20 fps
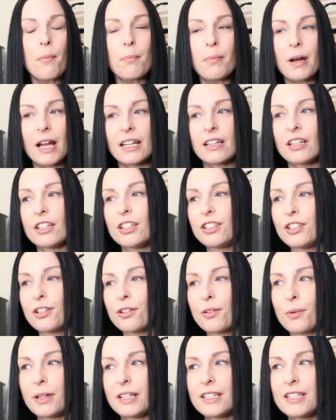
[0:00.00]
but
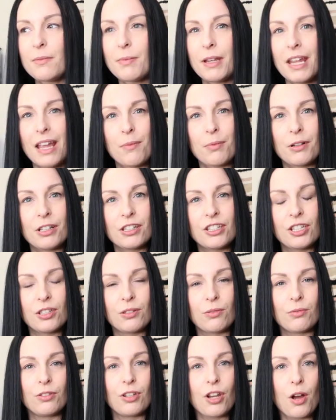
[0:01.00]
you're going to be able
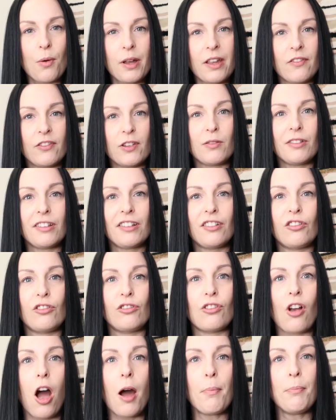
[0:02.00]
to know if you
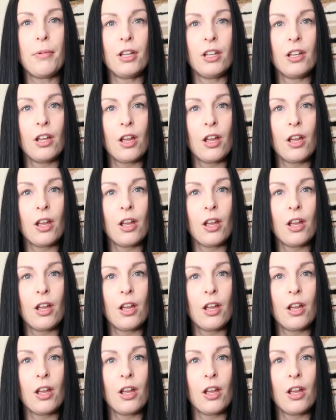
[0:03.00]
stop